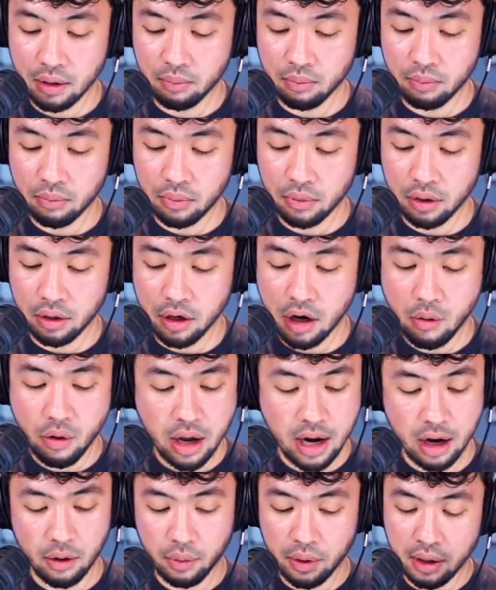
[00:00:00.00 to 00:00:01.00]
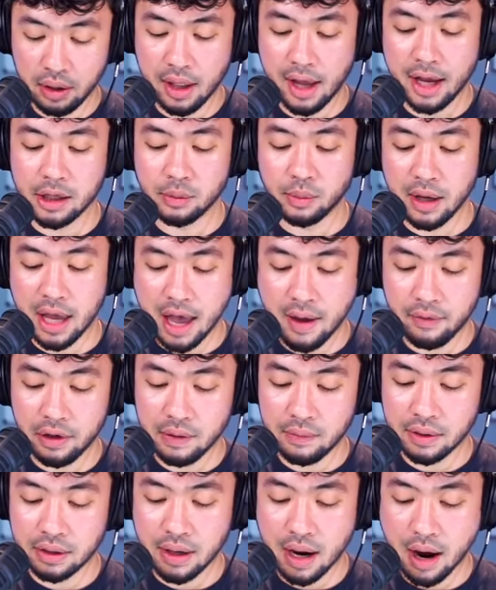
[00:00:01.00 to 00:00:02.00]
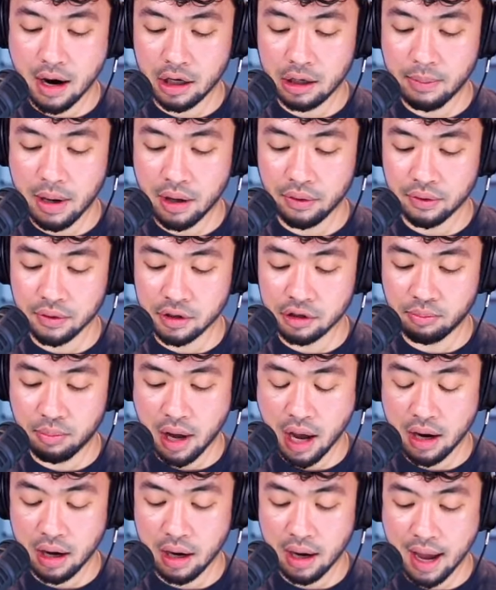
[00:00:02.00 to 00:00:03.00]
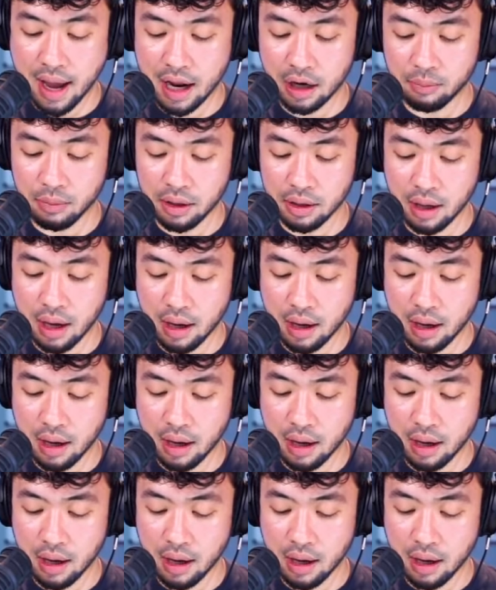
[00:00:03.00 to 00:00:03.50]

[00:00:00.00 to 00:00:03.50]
And you know what? I realized we haven't even talked about the spine anatomy